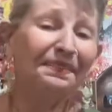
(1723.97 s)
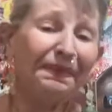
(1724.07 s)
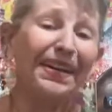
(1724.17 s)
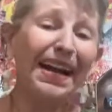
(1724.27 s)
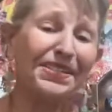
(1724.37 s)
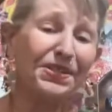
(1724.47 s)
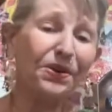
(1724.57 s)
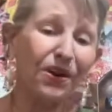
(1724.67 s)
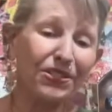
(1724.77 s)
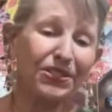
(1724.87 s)
but I do
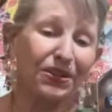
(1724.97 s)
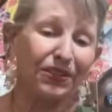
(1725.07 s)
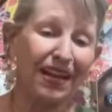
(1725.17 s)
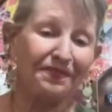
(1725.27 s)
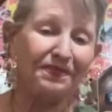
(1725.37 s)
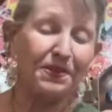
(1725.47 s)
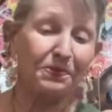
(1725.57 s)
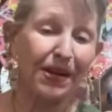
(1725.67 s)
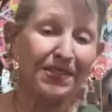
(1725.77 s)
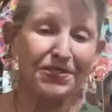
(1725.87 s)
also love the
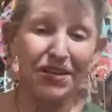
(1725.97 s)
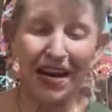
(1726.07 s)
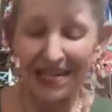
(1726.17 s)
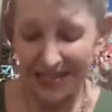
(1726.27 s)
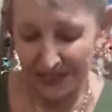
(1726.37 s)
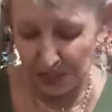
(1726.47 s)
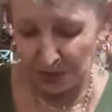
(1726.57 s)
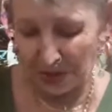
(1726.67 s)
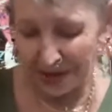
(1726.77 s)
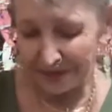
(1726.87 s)
red jades as
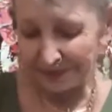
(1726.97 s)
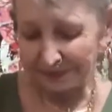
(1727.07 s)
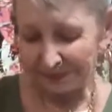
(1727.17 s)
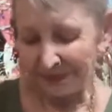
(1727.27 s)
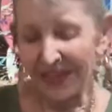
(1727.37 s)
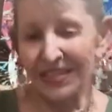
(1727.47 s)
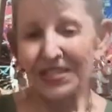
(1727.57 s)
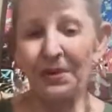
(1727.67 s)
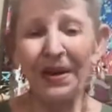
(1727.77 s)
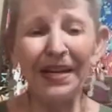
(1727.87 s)
well.
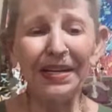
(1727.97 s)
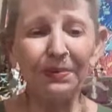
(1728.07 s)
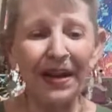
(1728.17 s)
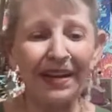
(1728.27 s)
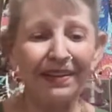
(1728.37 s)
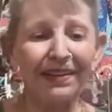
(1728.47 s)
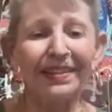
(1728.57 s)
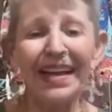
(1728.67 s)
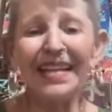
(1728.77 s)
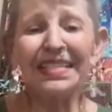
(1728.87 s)
So anyway,
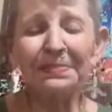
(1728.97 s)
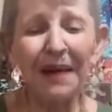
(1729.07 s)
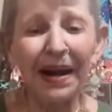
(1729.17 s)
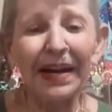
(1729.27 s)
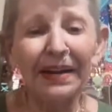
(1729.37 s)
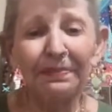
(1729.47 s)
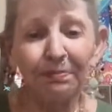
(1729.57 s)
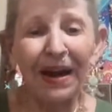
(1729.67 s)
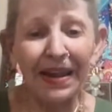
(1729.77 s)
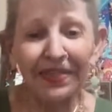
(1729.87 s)
that's my
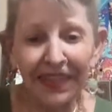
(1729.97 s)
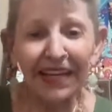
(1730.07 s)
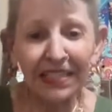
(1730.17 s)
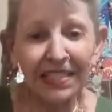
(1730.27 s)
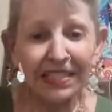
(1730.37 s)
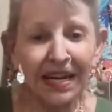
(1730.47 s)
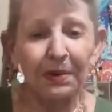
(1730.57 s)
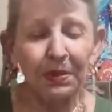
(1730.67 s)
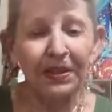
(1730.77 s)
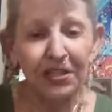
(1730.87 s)
my thing today
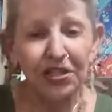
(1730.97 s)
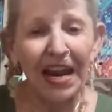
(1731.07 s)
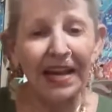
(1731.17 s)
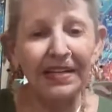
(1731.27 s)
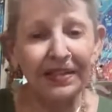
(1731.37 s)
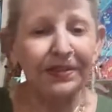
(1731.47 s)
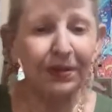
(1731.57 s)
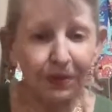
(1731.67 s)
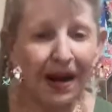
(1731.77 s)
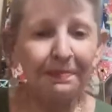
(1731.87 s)
with the jade and the
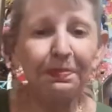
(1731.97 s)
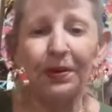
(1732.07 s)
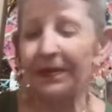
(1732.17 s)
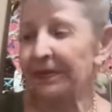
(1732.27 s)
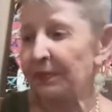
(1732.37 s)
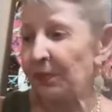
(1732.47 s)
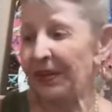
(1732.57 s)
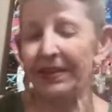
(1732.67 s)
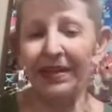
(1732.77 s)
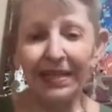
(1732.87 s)
gripe with
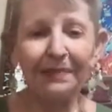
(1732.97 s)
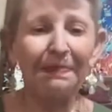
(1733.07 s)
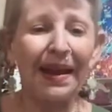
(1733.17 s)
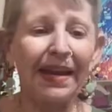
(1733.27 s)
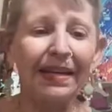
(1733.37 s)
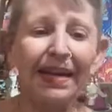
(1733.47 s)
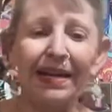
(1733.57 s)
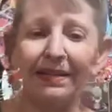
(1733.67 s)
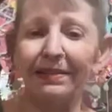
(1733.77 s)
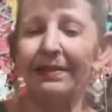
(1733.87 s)
with eBay
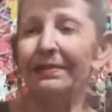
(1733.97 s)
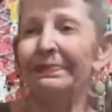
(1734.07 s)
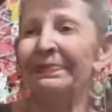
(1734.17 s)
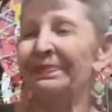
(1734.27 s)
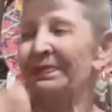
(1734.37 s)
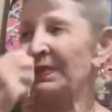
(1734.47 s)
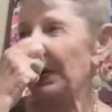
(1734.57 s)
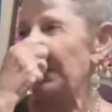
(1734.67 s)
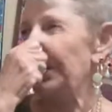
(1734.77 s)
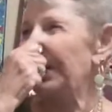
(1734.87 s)
and
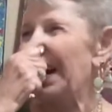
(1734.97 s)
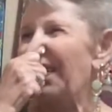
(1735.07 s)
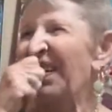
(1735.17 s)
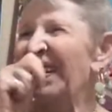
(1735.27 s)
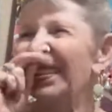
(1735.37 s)
you know